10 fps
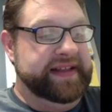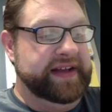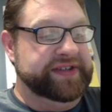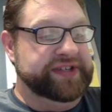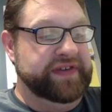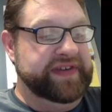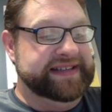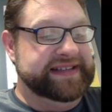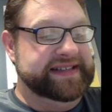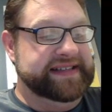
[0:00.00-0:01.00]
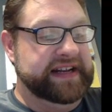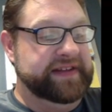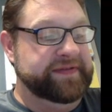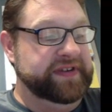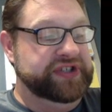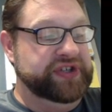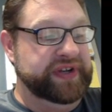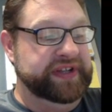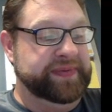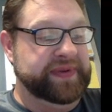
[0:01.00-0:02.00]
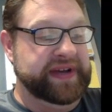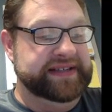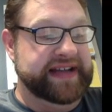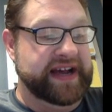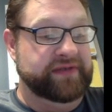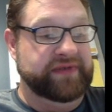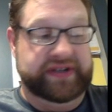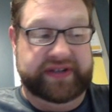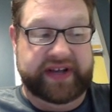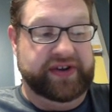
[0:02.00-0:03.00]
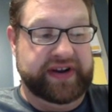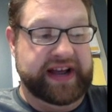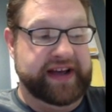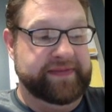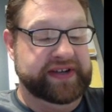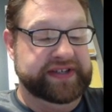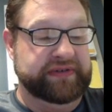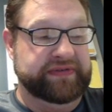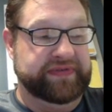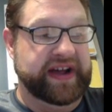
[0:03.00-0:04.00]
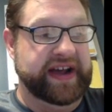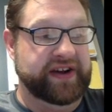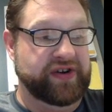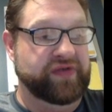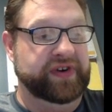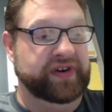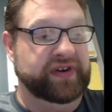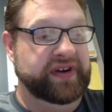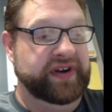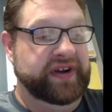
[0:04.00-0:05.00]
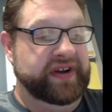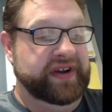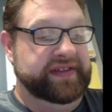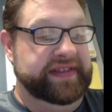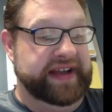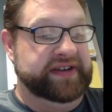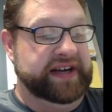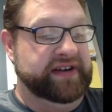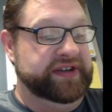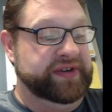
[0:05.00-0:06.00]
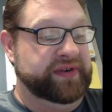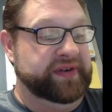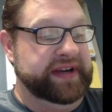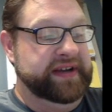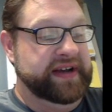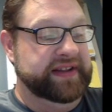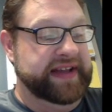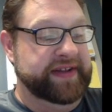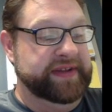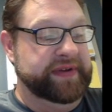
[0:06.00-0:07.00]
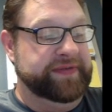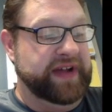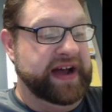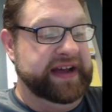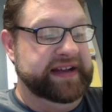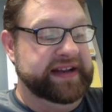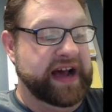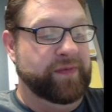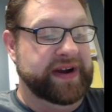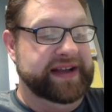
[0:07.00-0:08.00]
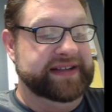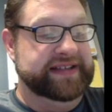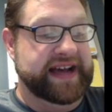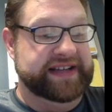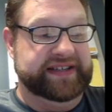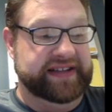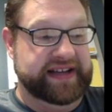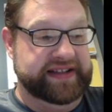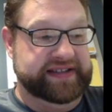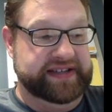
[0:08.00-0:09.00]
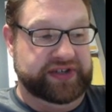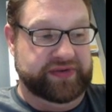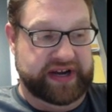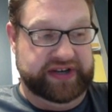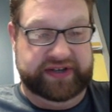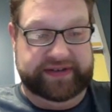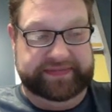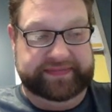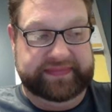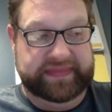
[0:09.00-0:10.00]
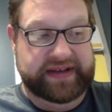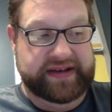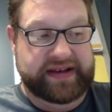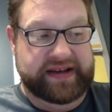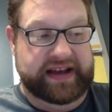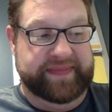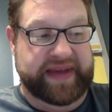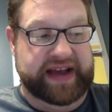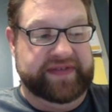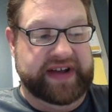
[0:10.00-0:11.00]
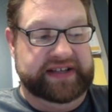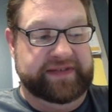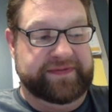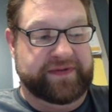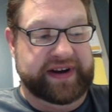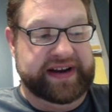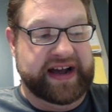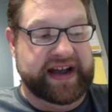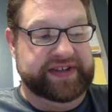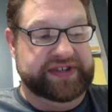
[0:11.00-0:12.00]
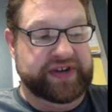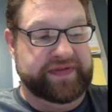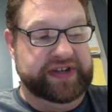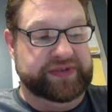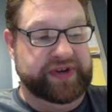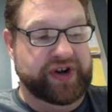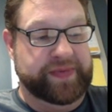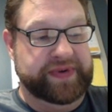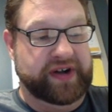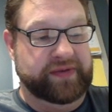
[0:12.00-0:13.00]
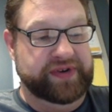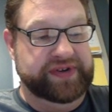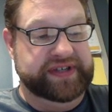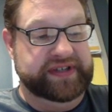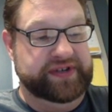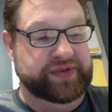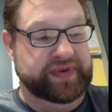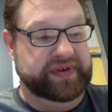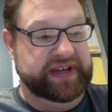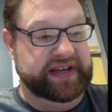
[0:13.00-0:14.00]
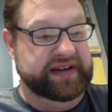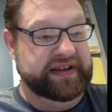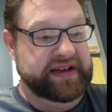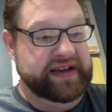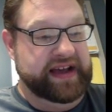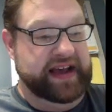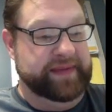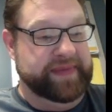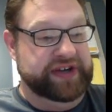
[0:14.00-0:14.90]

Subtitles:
Now, the Soviets, instead of shooting the planes down, which they could have because they were flying over their territory, allowed them to fly in, not wanting to escalate the situation. In May of 1949, the Soviets reopened all routes into Berlin, and